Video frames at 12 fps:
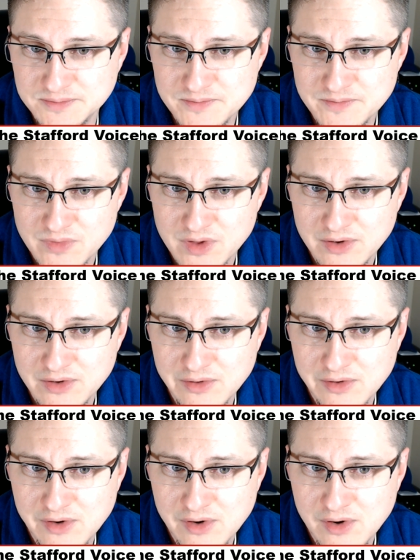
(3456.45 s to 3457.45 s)
But he said he
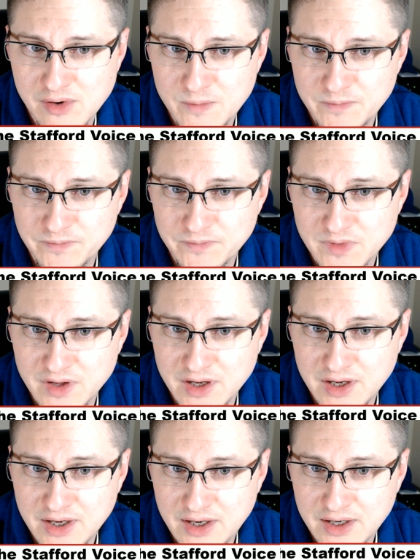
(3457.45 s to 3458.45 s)
was, I'm assuming
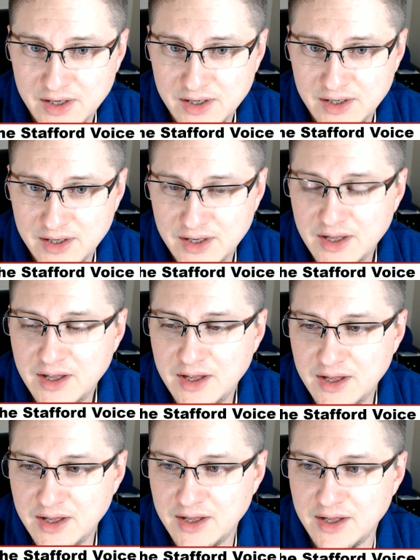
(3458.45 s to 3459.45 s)
he was checking out our
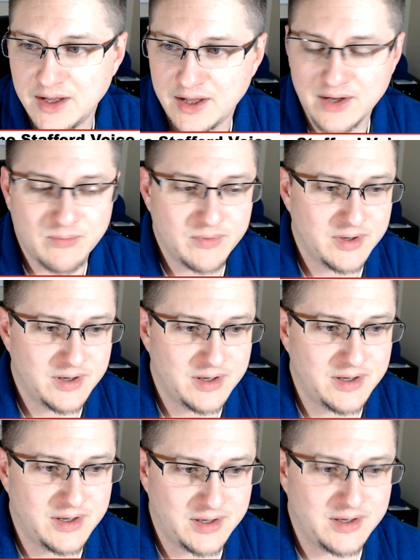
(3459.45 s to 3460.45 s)
old 76
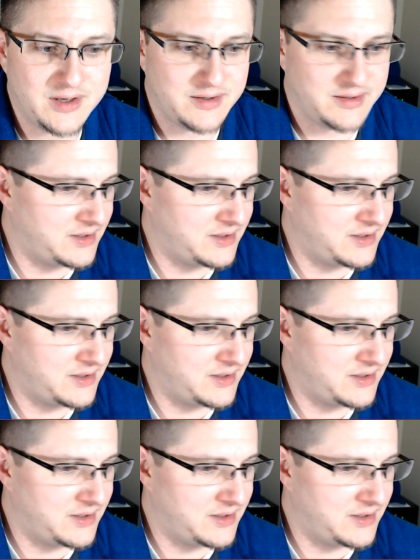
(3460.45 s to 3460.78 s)
website.